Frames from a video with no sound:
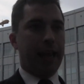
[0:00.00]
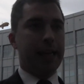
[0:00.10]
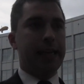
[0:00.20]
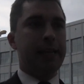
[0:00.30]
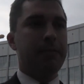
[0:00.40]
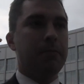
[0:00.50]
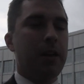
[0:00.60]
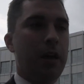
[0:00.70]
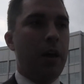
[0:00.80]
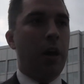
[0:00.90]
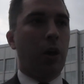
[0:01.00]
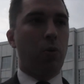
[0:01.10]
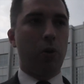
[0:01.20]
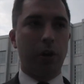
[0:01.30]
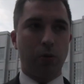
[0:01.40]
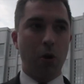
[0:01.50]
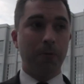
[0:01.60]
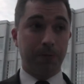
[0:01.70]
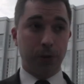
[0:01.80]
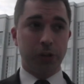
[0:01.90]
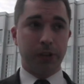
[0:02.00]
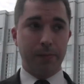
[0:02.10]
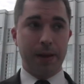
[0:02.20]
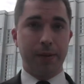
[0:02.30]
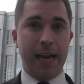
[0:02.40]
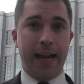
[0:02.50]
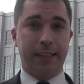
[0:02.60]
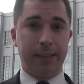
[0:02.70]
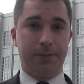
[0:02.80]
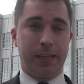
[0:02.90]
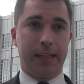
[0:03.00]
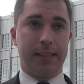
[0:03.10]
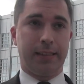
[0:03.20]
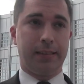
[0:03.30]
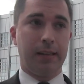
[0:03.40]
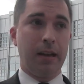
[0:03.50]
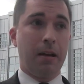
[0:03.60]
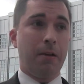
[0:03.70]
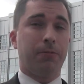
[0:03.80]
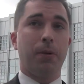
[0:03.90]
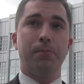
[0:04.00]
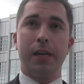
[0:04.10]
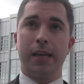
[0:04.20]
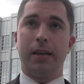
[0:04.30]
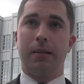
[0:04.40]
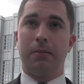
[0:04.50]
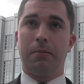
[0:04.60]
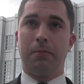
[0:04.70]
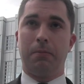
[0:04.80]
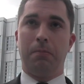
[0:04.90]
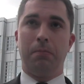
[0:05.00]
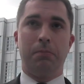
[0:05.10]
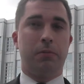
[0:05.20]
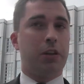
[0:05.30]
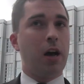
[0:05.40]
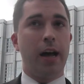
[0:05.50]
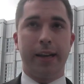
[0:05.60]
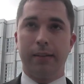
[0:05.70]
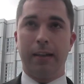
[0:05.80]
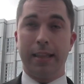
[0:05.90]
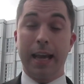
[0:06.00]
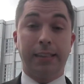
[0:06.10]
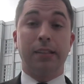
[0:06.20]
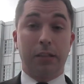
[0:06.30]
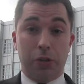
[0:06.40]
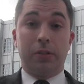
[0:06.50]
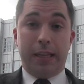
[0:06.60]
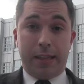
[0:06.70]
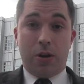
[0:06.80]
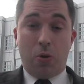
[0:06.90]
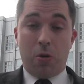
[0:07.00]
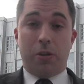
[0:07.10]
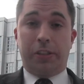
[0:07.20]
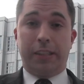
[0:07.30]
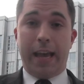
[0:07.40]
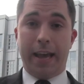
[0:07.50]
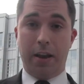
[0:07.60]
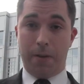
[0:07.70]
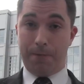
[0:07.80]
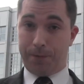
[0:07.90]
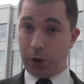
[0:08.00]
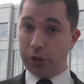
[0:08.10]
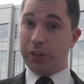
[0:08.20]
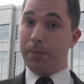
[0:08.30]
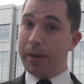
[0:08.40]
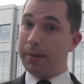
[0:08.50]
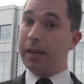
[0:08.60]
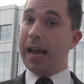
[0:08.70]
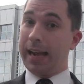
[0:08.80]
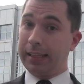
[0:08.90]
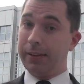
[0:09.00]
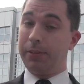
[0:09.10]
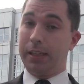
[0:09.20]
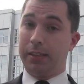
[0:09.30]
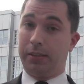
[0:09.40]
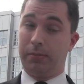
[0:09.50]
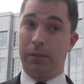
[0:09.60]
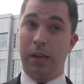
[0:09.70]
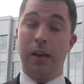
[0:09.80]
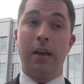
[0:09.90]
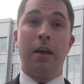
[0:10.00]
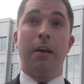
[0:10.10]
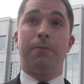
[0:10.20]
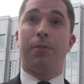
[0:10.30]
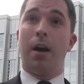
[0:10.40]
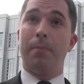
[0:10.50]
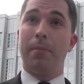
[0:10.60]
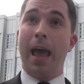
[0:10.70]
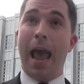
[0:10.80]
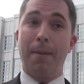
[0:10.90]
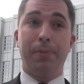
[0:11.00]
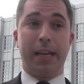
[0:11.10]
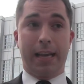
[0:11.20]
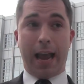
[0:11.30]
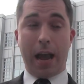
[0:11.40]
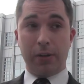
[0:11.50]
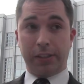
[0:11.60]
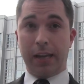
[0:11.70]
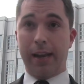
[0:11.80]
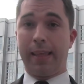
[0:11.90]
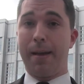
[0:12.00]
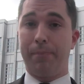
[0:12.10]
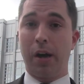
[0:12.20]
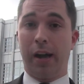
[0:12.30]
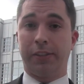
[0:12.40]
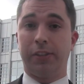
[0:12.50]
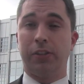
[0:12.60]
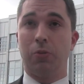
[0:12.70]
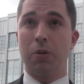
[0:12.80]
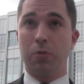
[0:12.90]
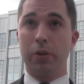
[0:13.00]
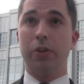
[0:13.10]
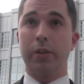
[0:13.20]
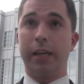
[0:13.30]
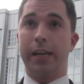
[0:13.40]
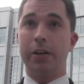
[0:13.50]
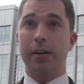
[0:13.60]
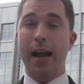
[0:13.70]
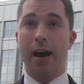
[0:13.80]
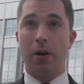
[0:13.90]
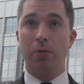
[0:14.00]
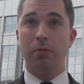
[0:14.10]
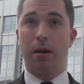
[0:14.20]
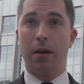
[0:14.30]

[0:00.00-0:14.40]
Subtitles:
any quote-unquote First Amendment activities from being done, and that's literally the order said, First Amendment activities, from happening outside of that box. So what we're doing here now,